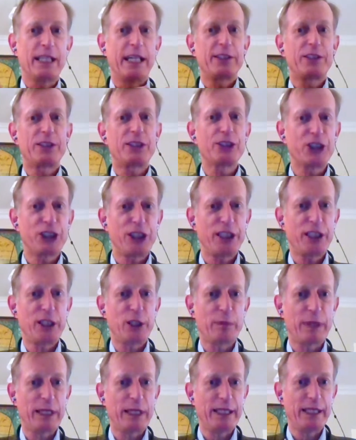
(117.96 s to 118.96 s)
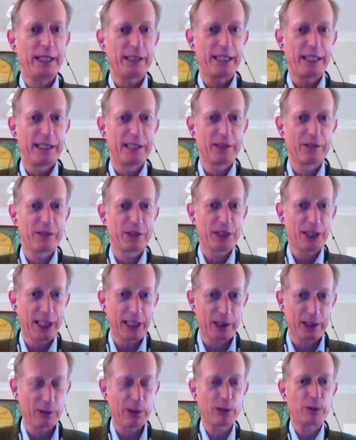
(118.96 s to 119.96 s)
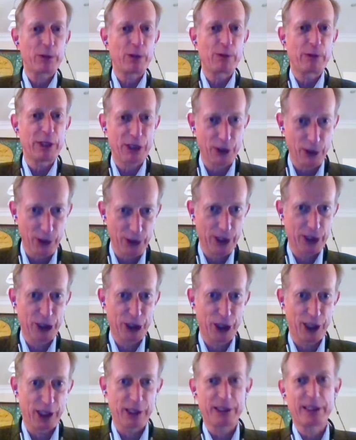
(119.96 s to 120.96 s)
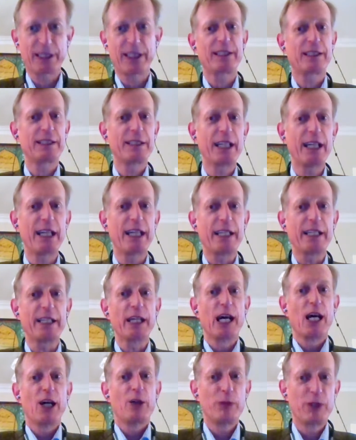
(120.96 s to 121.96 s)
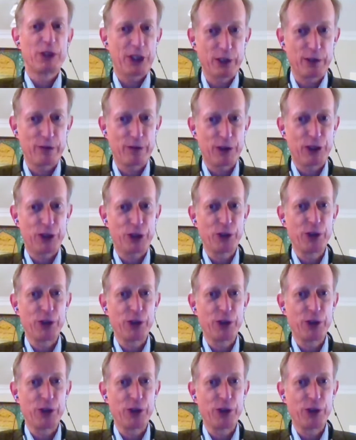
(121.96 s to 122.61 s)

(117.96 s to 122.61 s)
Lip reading: debt to GDP at the end of the Second World War, we saw the chart the other day, was over